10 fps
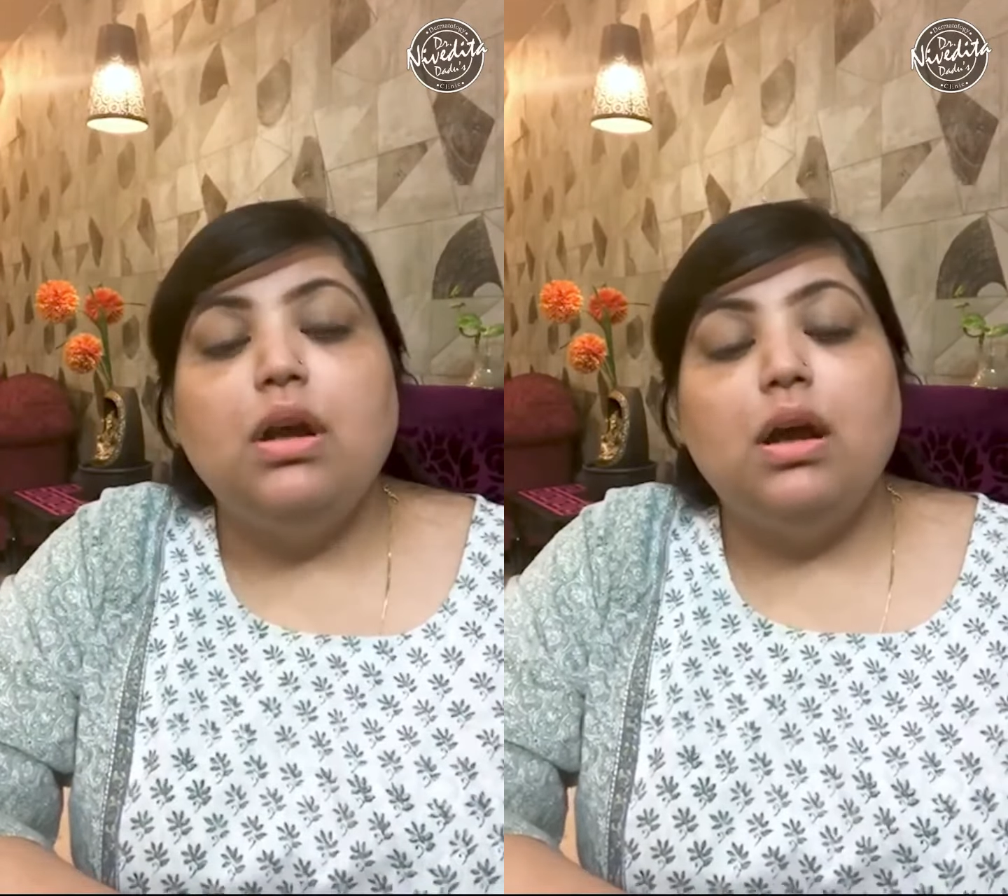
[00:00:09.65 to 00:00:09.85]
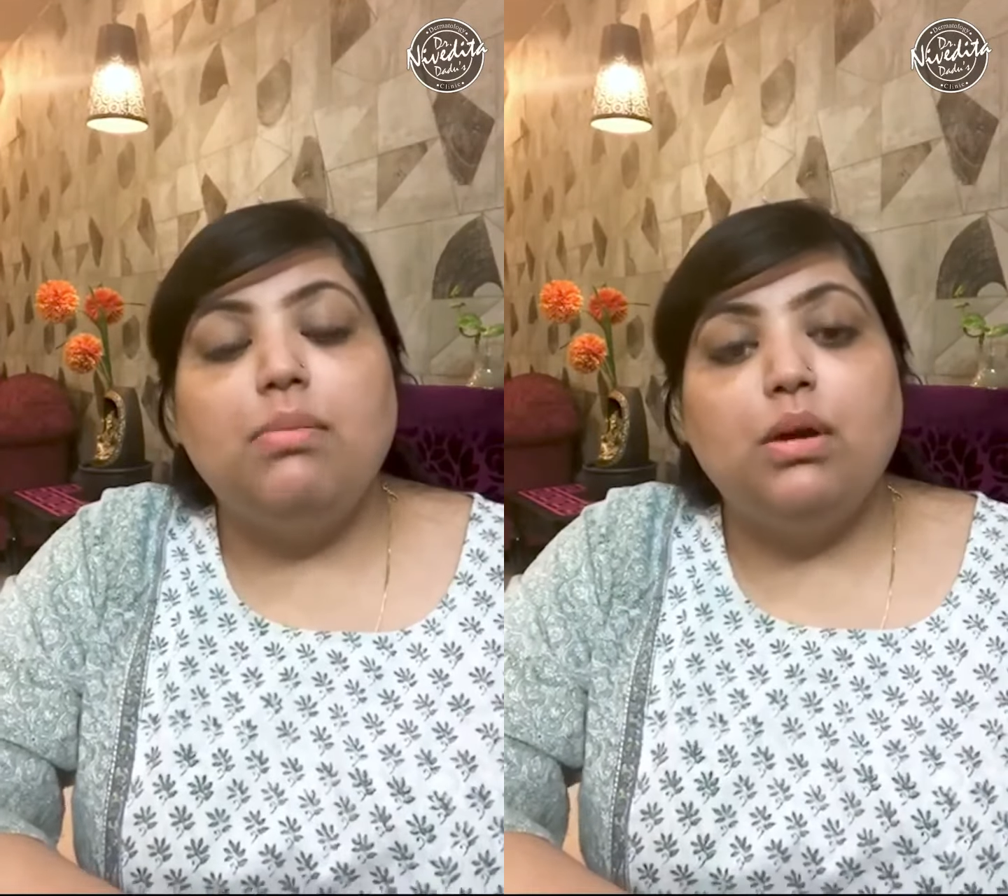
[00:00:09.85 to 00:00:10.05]

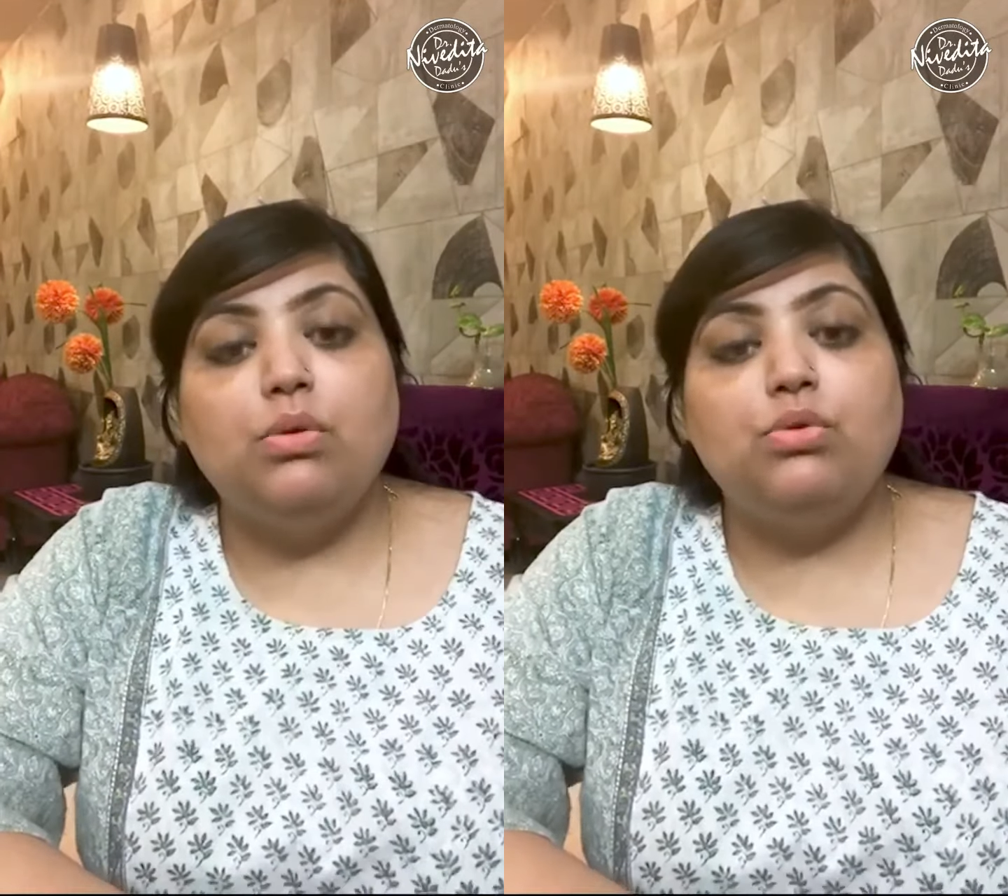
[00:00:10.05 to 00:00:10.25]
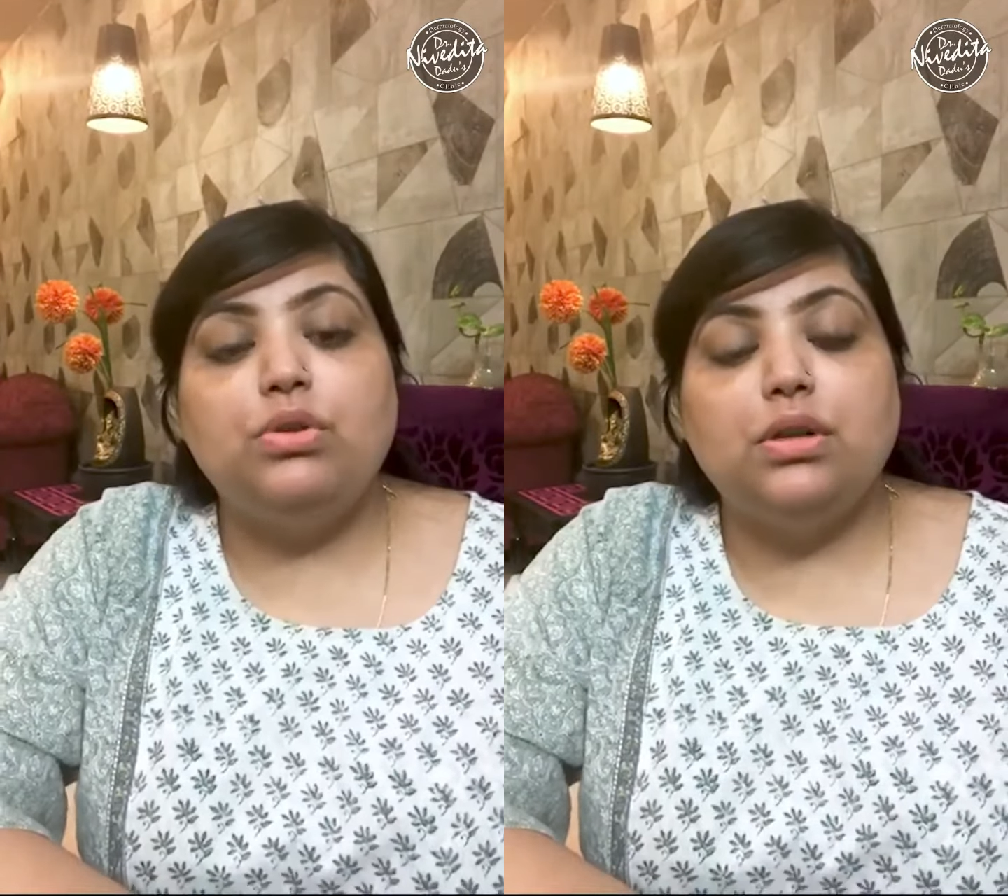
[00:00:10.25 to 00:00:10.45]

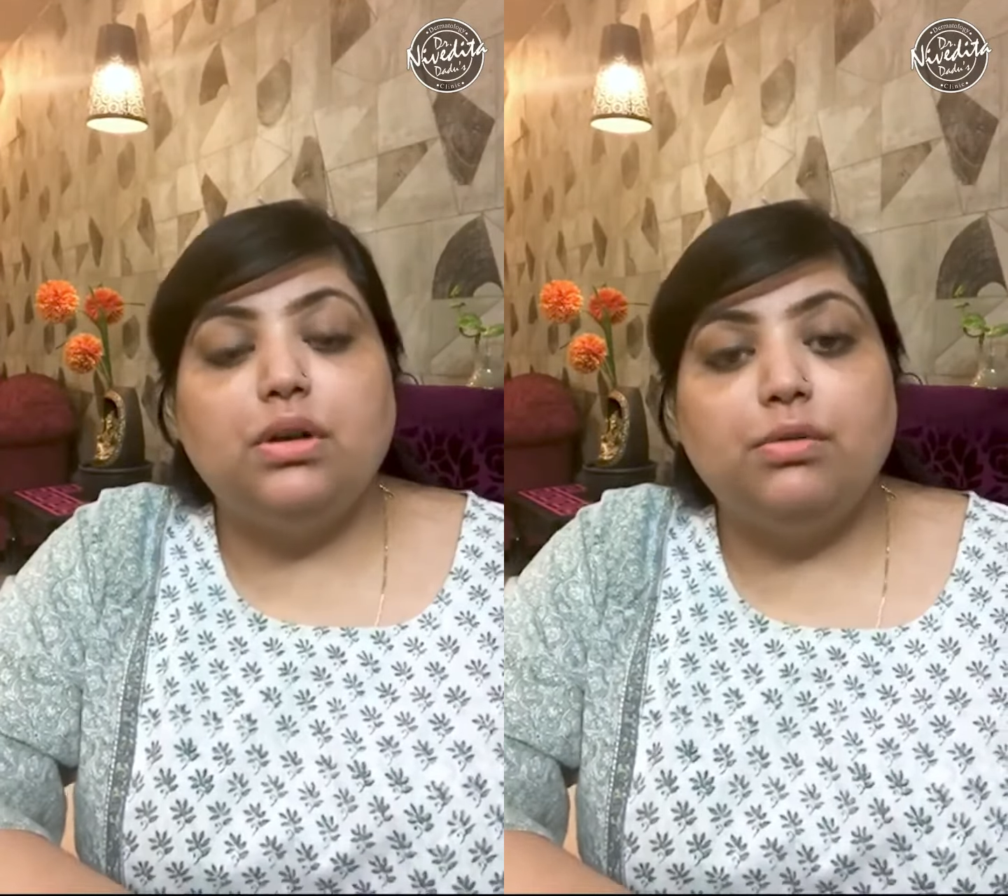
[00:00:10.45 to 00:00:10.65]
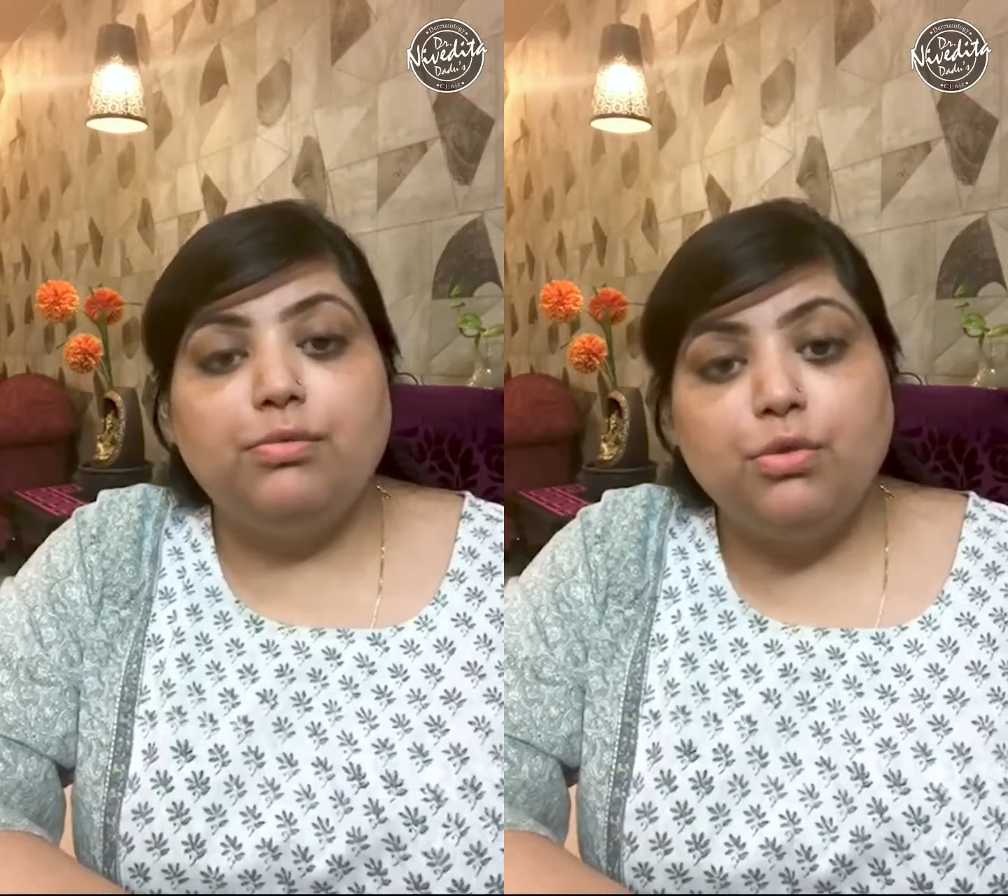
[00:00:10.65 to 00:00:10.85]
about
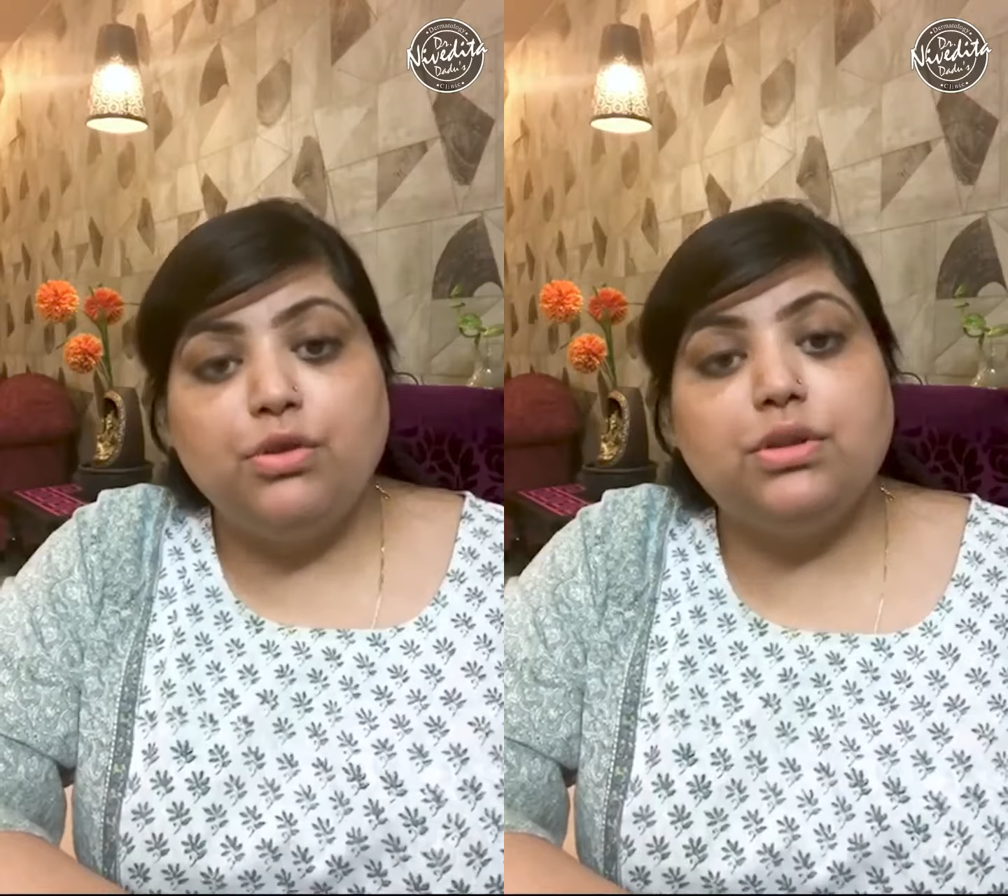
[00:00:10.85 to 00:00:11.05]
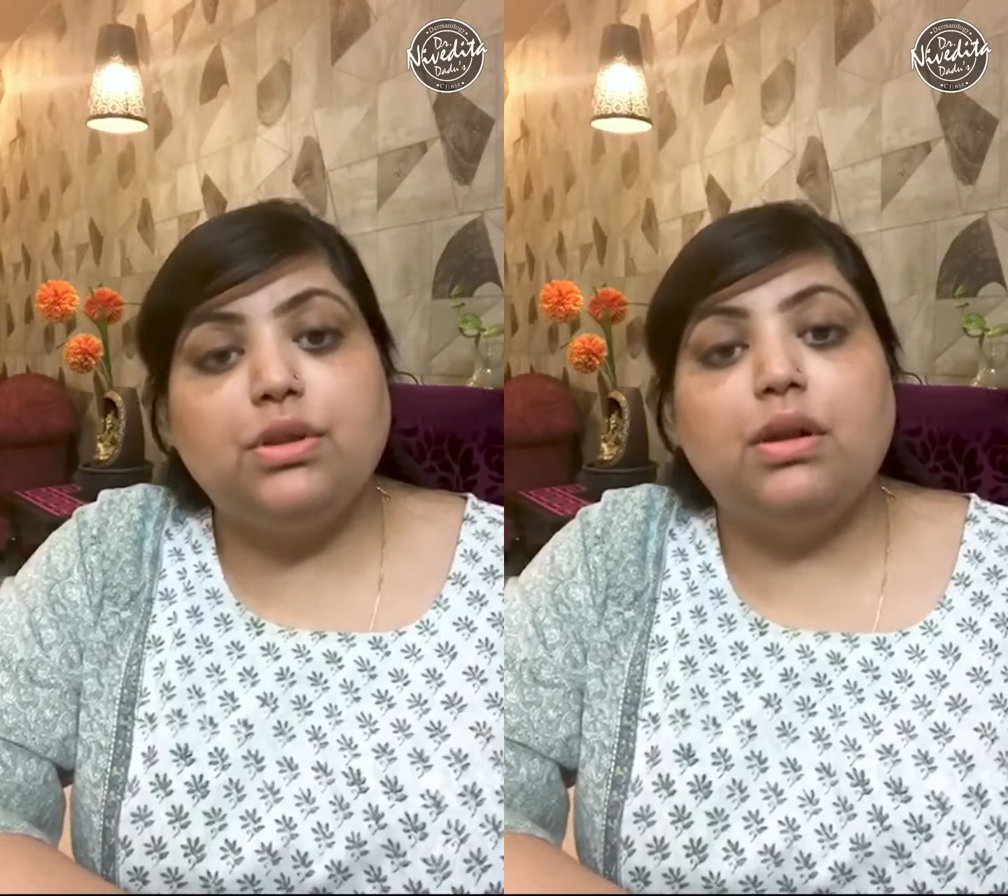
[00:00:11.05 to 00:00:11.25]
a foot
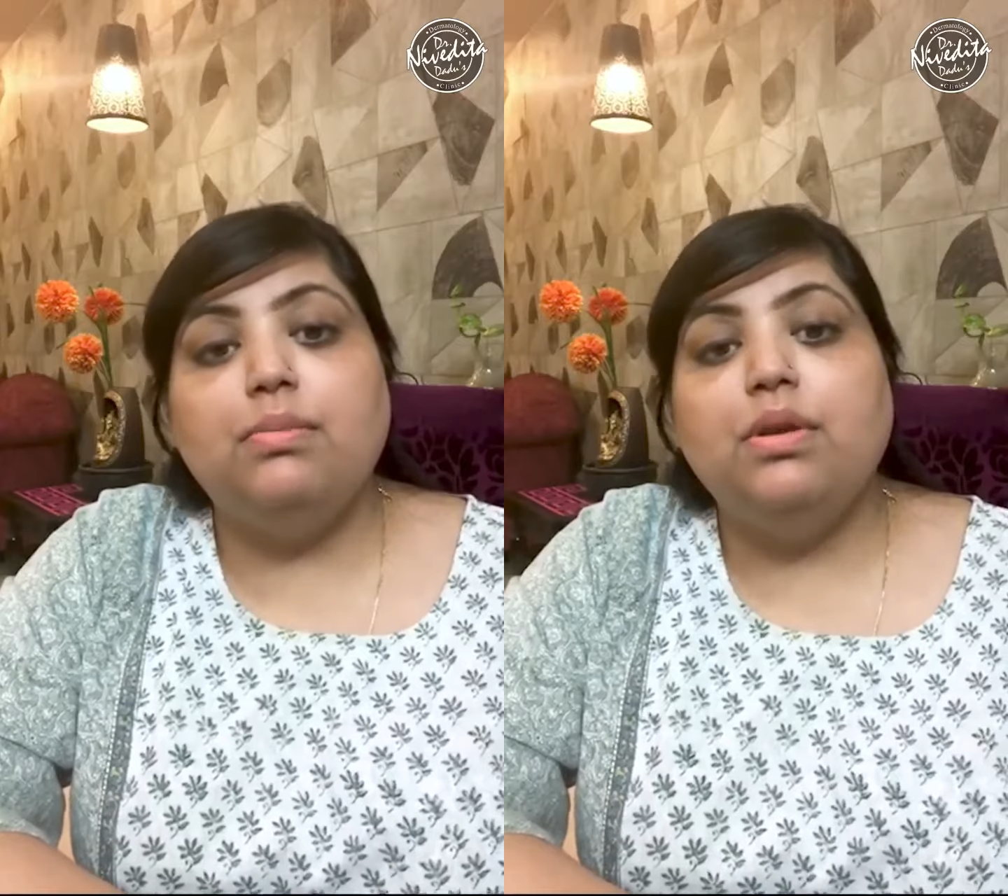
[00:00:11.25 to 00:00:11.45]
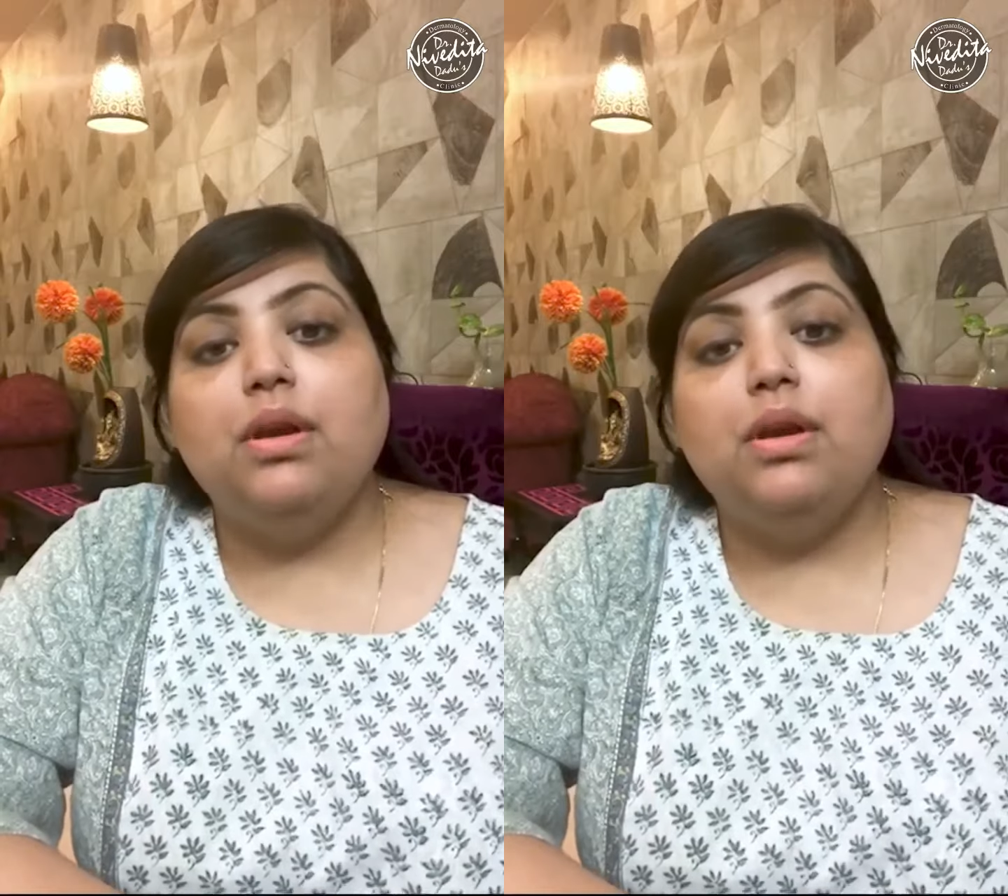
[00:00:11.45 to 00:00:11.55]
scrub